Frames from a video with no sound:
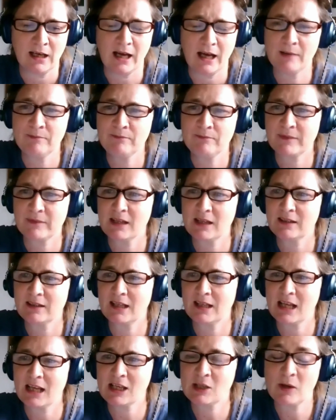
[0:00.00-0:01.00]
Um, the,
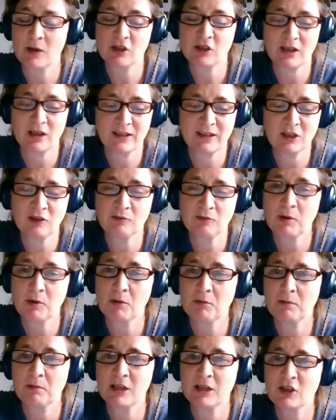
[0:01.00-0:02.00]
the, next question, I think you've
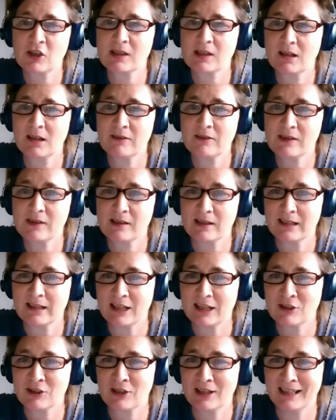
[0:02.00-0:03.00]
probably just answered
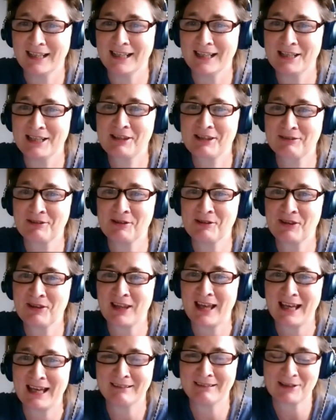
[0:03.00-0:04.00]
actually through
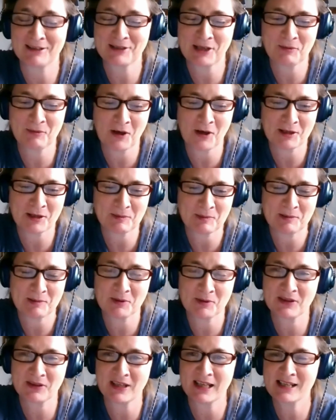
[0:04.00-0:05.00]
there. I don't know what other
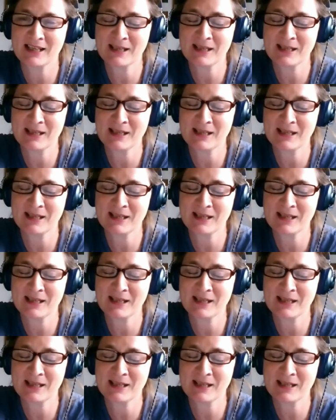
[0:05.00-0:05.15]
people think.